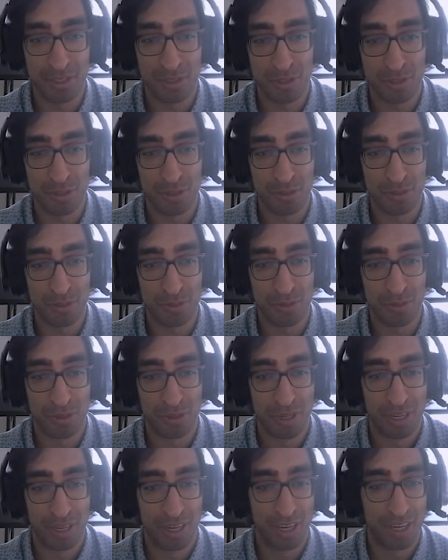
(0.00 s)
Did
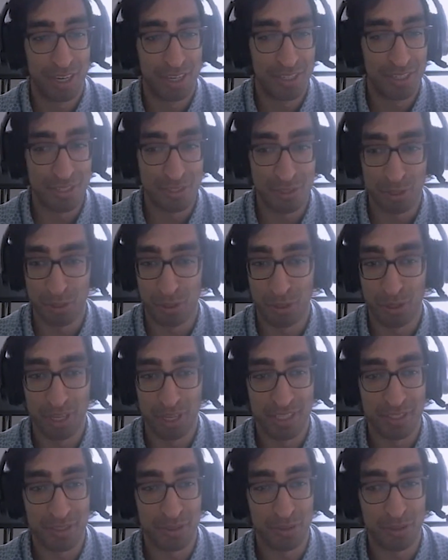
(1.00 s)
you just
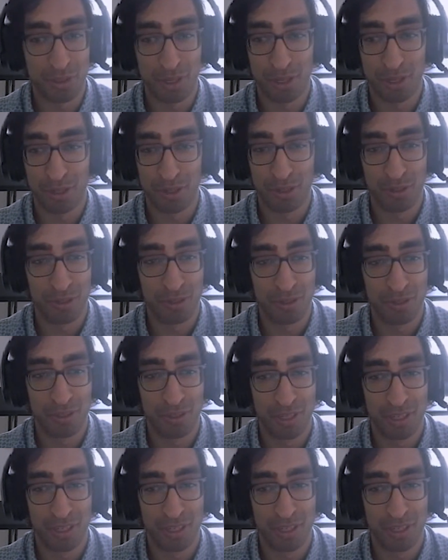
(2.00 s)
learn as you go?